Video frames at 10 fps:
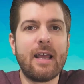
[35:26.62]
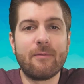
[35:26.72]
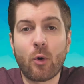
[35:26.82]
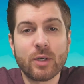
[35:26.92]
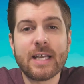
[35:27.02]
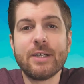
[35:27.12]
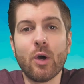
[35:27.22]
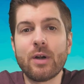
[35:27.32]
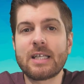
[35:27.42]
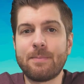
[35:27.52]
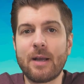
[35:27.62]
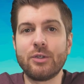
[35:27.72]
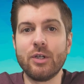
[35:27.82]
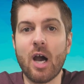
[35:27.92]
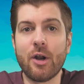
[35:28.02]
And of course, I don't expect
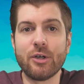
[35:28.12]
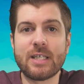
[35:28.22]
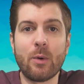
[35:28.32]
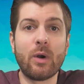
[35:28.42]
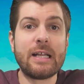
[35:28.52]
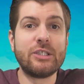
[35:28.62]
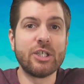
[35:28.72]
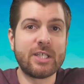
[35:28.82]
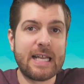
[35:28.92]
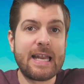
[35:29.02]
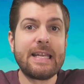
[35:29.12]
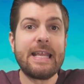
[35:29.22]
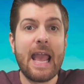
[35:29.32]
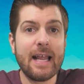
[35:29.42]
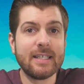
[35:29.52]
you to understand what I just said
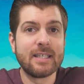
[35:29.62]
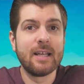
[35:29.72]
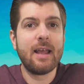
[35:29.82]
yet,